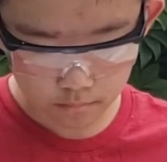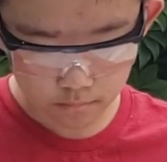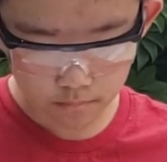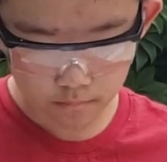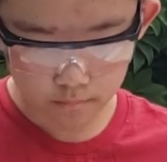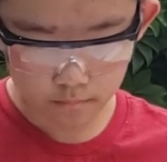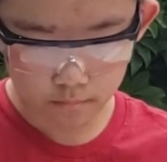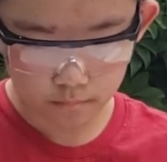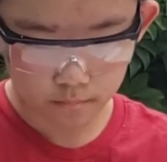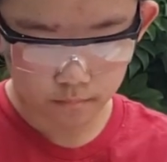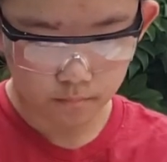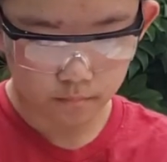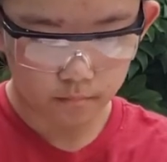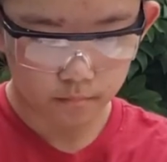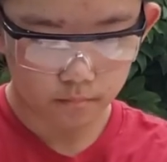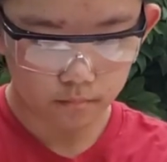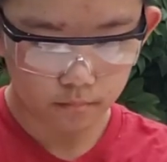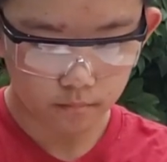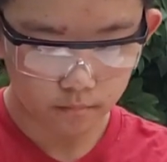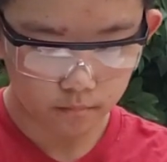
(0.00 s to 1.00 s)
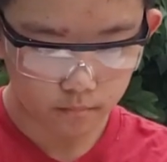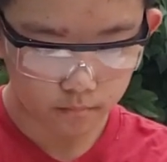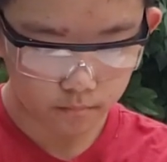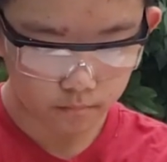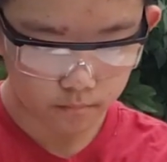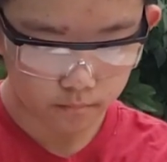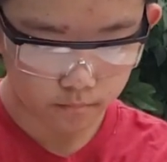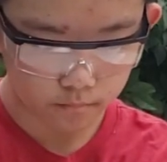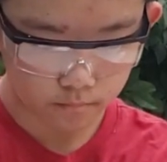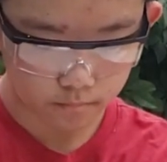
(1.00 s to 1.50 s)

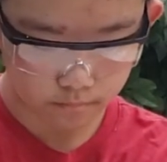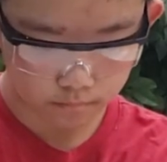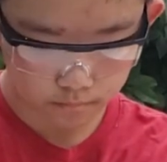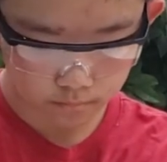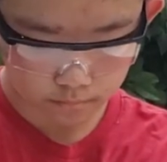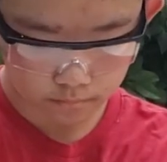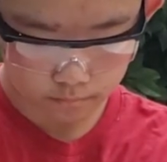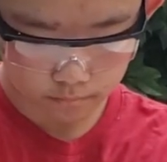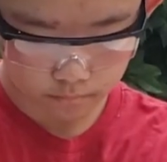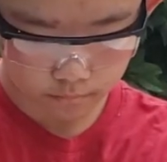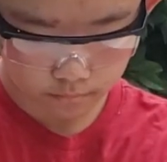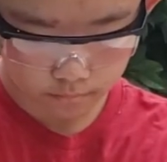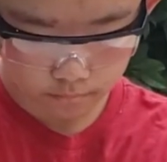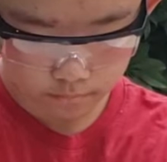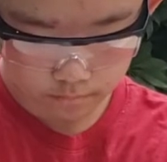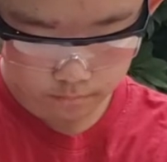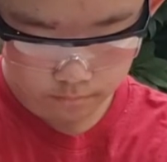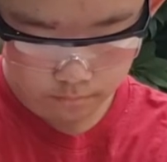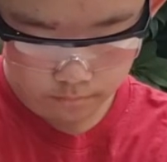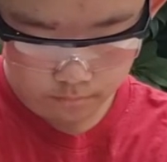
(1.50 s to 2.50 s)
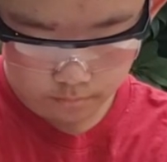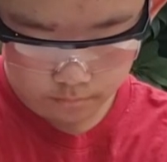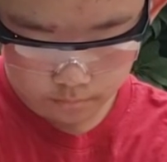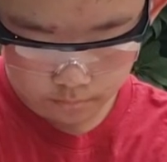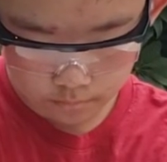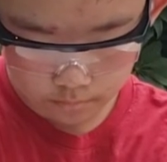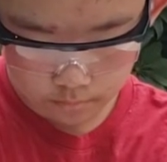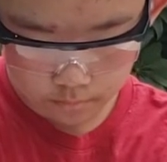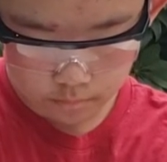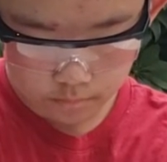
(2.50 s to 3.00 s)

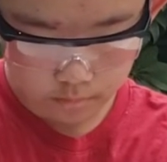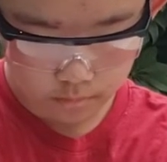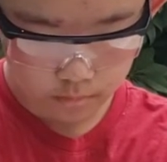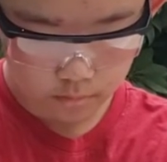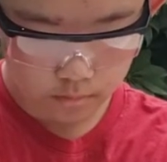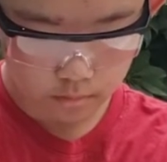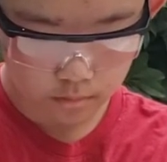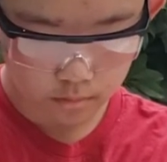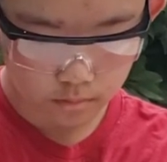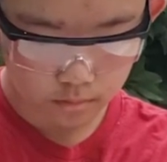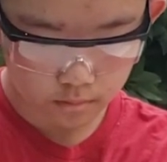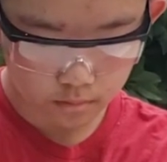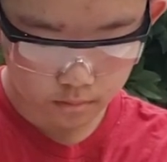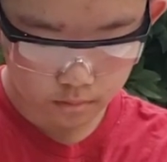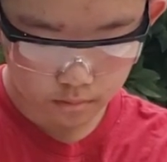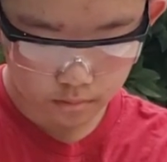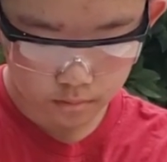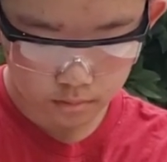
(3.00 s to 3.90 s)
(silence)